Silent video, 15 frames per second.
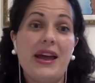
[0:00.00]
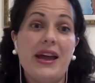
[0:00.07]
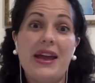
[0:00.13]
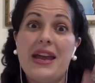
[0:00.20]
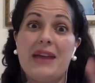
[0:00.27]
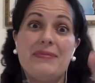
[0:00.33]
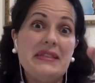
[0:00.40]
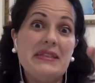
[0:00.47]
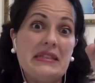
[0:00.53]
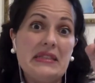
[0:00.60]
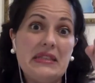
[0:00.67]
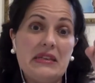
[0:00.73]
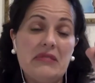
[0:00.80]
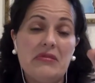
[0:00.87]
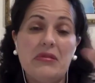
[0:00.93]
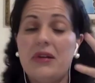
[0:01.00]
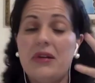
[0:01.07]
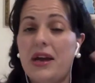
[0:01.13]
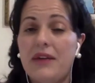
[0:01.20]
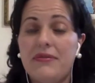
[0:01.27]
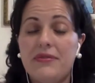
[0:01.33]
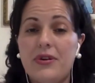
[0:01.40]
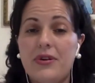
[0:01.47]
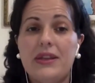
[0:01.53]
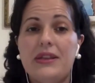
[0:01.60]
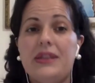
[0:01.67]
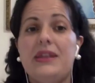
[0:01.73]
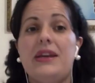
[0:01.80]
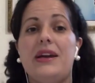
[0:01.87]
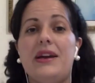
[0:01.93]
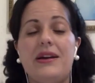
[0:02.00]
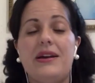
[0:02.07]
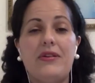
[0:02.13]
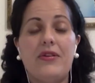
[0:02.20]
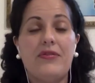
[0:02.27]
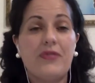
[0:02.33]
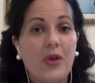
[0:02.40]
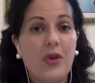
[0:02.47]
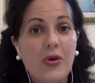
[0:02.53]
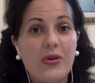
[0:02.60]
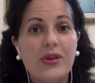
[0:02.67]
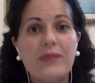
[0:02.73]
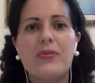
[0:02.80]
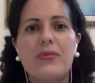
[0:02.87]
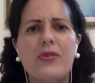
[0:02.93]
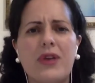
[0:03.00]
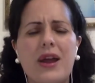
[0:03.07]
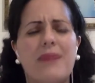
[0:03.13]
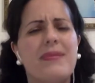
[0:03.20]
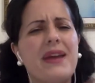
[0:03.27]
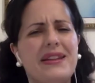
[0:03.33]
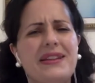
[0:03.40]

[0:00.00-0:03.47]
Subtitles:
I am in zero. I have no idea of coding programming.